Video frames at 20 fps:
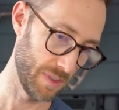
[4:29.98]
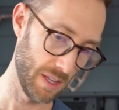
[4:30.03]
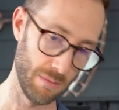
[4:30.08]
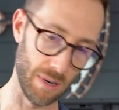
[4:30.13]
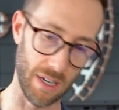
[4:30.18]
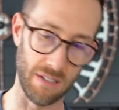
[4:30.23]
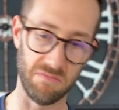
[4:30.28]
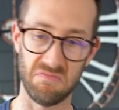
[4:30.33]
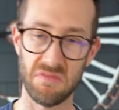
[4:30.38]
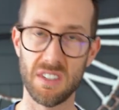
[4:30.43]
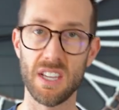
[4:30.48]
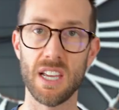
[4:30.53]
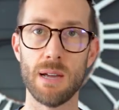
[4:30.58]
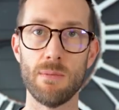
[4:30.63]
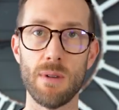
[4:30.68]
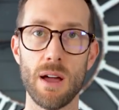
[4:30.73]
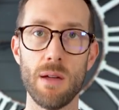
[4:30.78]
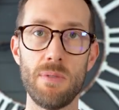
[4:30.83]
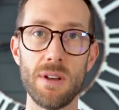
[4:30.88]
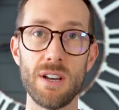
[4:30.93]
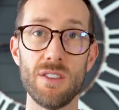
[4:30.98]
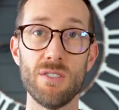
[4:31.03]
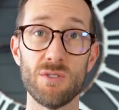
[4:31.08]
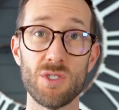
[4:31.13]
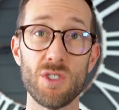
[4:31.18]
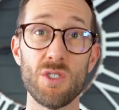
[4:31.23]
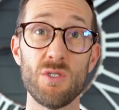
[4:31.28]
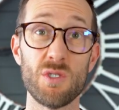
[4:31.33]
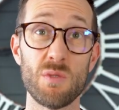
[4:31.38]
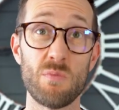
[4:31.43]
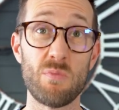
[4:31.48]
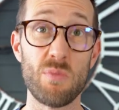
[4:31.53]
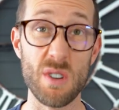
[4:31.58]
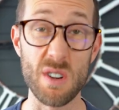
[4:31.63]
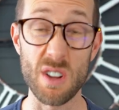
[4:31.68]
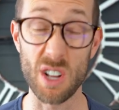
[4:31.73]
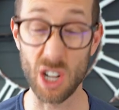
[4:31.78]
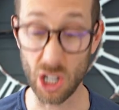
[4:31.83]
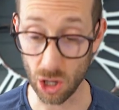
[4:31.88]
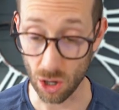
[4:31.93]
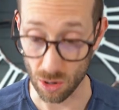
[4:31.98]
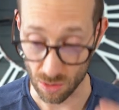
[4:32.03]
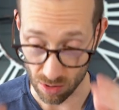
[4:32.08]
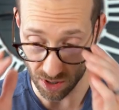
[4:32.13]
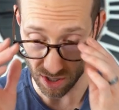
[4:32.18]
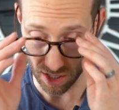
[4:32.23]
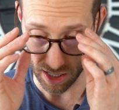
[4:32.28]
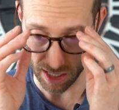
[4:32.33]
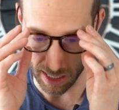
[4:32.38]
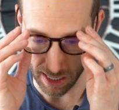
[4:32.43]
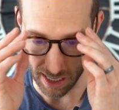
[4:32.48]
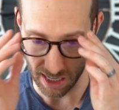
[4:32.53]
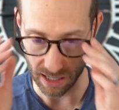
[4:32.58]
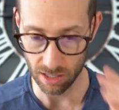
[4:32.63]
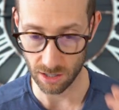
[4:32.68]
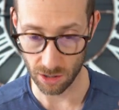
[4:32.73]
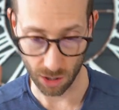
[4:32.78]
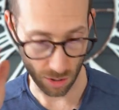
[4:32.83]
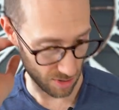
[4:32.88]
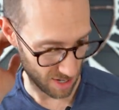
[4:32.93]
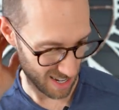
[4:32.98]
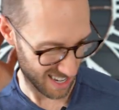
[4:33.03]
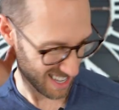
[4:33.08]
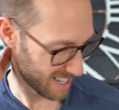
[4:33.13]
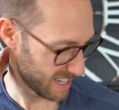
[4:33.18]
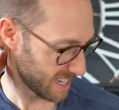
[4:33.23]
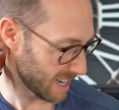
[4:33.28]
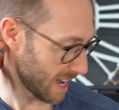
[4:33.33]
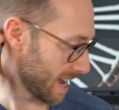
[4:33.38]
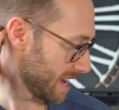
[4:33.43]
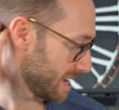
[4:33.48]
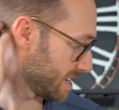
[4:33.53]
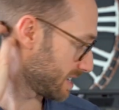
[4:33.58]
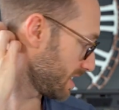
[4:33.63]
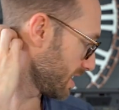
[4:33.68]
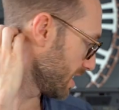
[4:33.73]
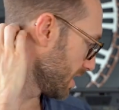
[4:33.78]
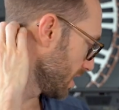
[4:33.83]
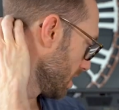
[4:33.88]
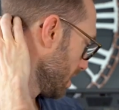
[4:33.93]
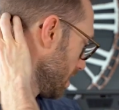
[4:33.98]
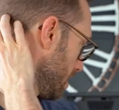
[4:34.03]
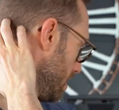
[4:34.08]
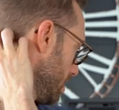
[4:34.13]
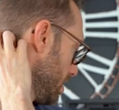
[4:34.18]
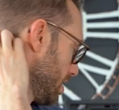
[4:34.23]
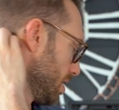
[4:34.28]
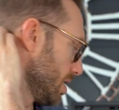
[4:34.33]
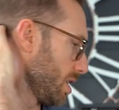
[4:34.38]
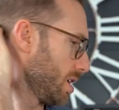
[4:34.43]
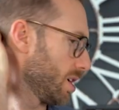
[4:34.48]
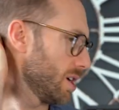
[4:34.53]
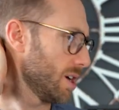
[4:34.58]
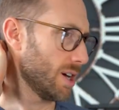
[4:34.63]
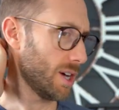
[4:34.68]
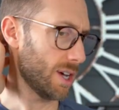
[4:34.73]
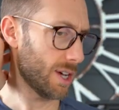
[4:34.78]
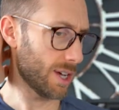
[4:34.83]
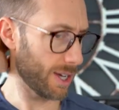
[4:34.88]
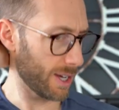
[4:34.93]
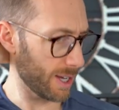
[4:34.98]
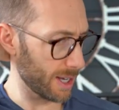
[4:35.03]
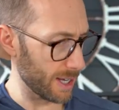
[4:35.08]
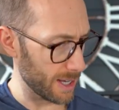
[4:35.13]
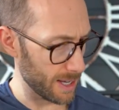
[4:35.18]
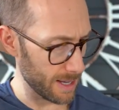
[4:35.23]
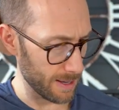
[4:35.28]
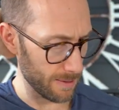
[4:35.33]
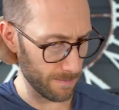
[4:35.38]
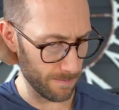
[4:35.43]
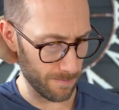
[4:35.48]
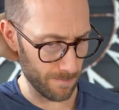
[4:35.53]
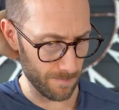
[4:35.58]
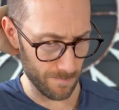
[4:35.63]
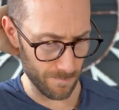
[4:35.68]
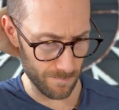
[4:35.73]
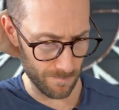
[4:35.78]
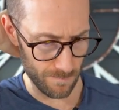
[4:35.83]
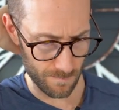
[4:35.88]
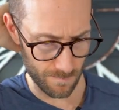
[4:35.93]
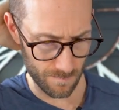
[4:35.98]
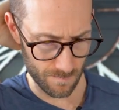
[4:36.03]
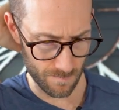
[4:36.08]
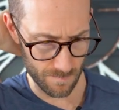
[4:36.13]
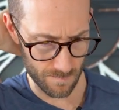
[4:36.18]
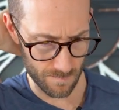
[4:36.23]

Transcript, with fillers: But in my opinion, those, those are pretty close, uh, close in size. Um,